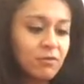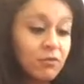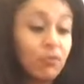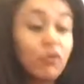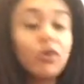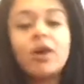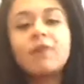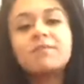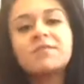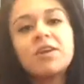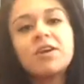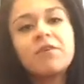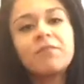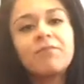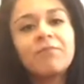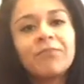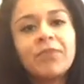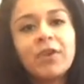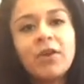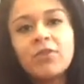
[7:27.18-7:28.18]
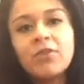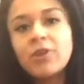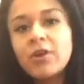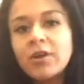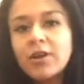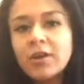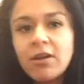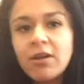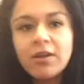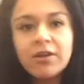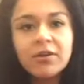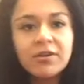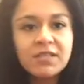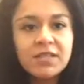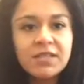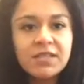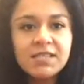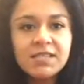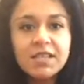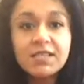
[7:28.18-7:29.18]
I'm sorry, $30
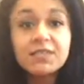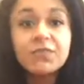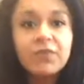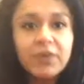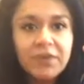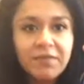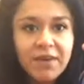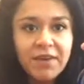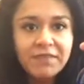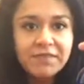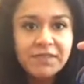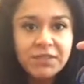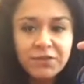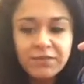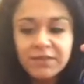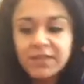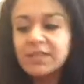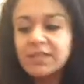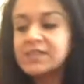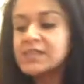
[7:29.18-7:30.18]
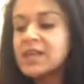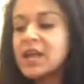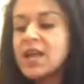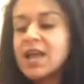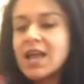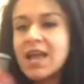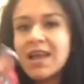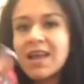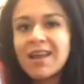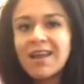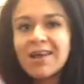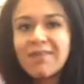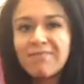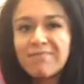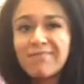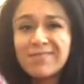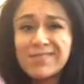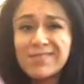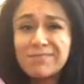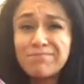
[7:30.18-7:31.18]
and this has 45 servings. And I
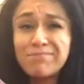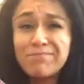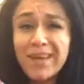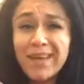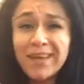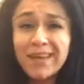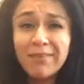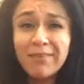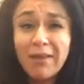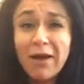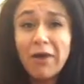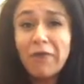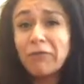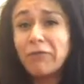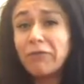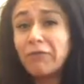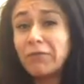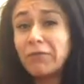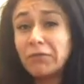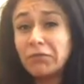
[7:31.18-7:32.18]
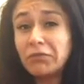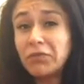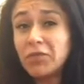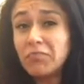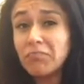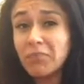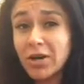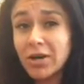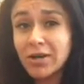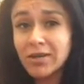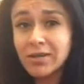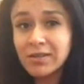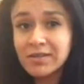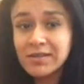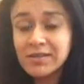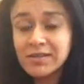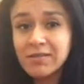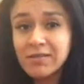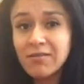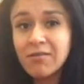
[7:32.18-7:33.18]
spend about 50
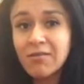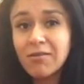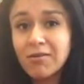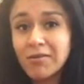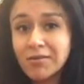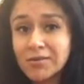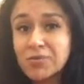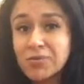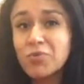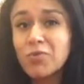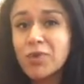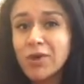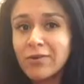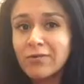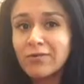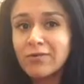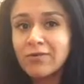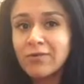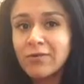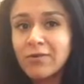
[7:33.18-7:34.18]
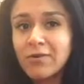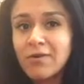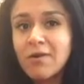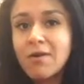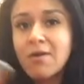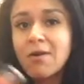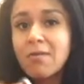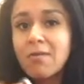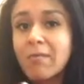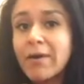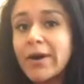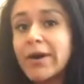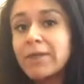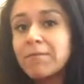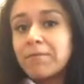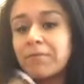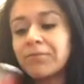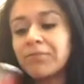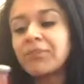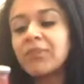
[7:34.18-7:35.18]
bucks on 12. But
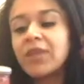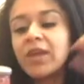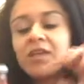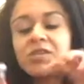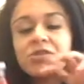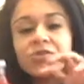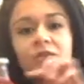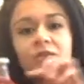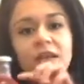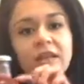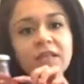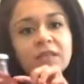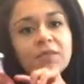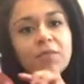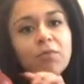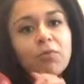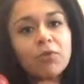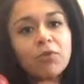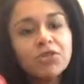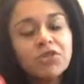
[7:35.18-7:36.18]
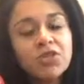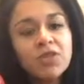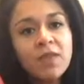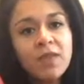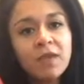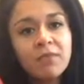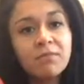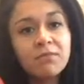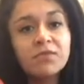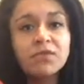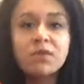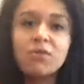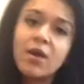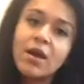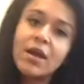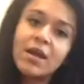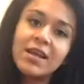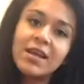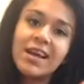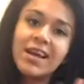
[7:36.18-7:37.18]
I do like to portion them, so
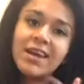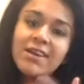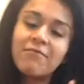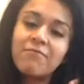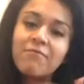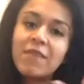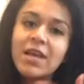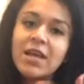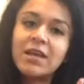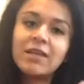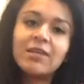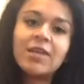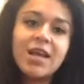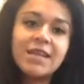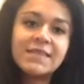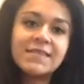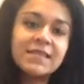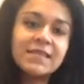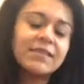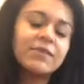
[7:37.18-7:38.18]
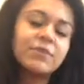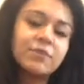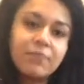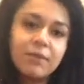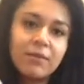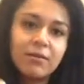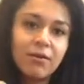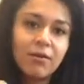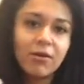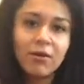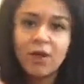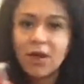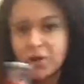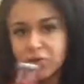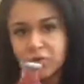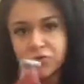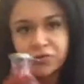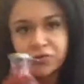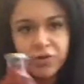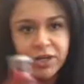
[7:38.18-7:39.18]
I kind of make it last a little bit longer. I
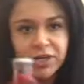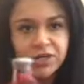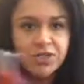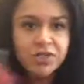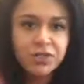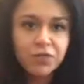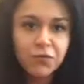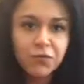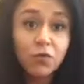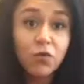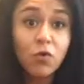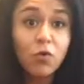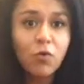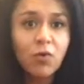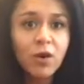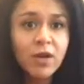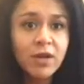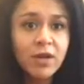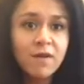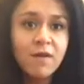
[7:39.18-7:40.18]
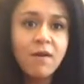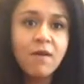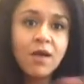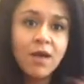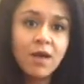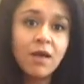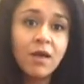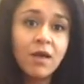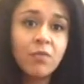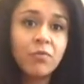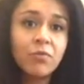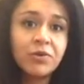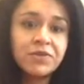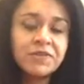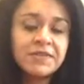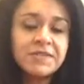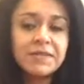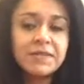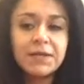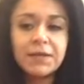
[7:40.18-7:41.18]
don't drink just the full one in one
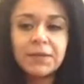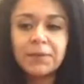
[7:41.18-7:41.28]
sitting.